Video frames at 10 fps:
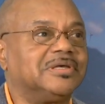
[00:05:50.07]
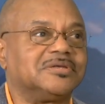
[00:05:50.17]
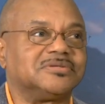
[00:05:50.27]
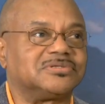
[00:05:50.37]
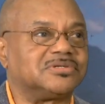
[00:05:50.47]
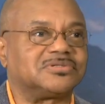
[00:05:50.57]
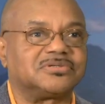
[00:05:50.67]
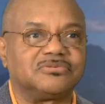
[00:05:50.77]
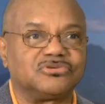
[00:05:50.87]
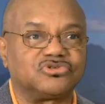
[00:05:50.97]
it's
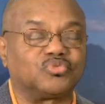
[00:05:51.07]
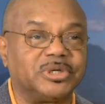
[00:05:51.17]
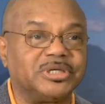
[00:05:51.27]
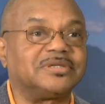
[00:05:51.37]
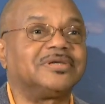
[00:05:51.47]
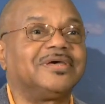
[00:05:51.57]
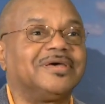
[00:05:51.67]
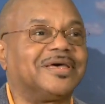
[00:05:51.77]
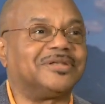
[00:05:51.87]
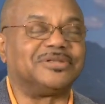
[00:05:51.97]
just sweet
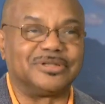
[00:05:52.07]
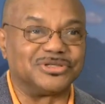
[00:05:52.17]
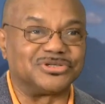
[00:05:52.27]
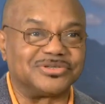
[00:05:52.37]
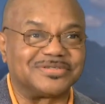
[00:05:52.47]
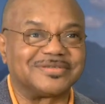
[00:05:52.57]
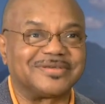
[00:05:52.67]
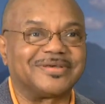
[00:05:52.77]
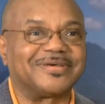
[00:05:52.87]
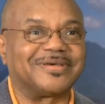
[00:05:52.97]
and delicious.
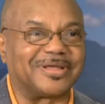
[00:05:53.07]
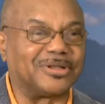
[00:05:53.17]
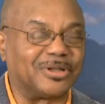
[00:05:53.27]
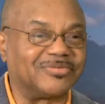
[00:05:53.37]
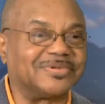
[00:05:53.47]
I love